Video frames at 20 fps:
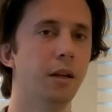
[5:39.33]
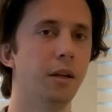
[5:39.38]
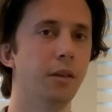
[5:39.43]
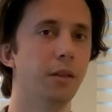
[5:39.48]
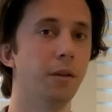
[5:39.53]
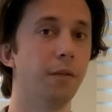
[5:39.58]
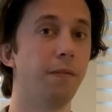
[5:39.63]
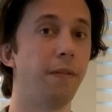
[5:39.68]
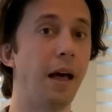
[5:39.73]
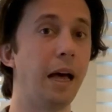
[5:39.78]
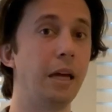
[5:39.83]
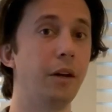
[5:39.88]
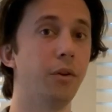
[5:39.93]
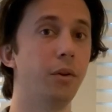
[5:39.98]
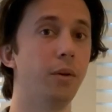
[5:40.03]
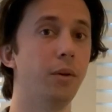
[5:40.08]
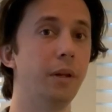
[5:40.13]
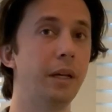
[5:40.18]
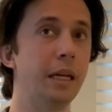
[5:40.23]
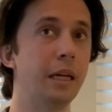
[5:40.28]
The
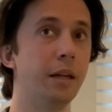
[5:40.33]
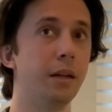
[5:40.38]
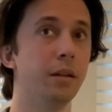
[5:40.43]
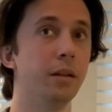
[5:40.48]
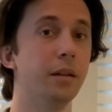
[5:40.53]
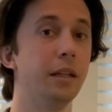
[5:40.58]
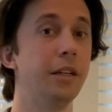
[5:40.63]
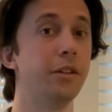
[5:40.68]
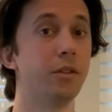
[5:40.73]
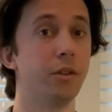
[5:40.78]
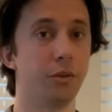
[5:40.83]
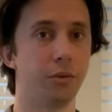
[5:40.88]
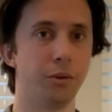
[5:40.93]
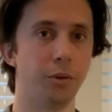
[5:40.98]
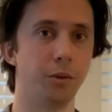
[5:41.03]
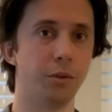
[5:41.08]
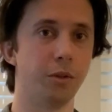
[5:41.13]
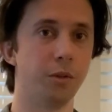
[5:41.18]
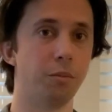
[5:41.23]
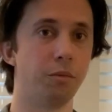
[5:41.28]
final and least
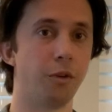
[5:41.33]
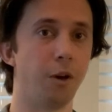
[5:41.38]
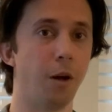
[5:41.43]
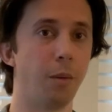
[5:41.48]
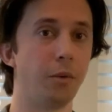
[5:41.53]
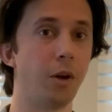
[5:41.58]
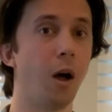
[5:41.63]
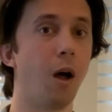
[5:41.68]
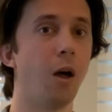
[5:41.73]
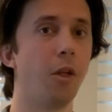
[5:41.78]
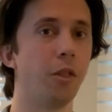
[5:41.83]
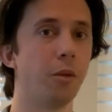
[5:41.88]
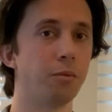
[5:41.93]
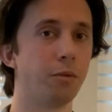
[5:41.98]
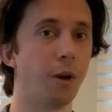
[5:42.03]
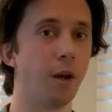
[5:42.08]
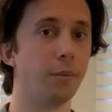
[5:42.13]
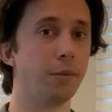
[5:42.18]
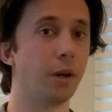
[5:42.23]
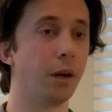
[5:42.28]
intrusive prompt on the
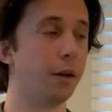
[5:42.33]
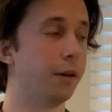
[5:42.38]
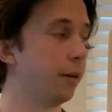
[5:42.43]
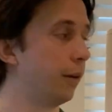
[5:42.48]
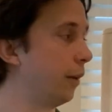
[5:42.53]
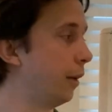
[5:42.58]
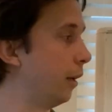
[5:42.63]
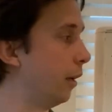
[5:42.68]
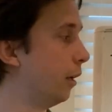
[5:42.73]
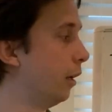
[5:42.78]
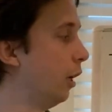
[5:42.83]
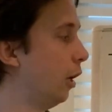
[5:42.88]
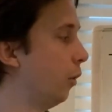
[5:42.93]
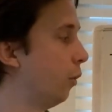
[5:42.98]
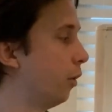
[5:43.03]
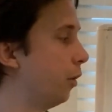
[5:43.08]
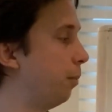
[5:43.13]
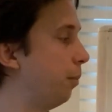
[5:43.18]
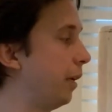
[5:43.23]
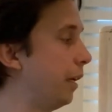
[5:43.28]
prompt hierarchy
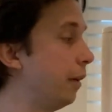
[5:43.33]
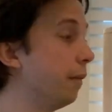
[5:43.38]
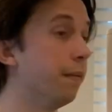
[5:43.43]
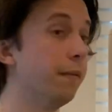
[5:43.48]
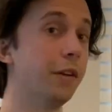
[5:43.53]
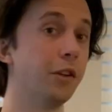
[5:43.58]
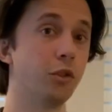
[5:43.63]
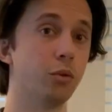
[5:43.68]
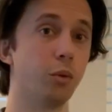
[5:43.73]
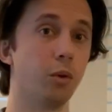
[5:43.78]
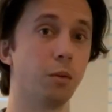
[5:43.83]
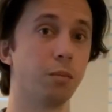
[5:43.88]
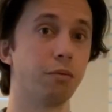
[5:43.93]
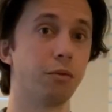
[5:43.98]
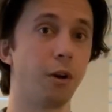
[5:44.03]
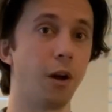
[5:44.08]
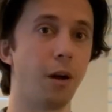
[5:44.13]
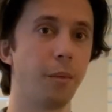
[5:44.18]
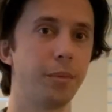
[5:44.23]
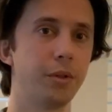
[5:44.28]
would be visual
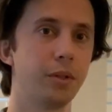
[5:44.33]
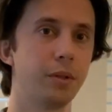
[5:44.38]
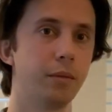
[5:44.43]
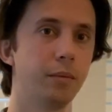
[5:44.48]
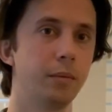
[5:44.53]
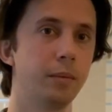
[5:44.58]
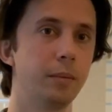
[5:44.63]
prompts.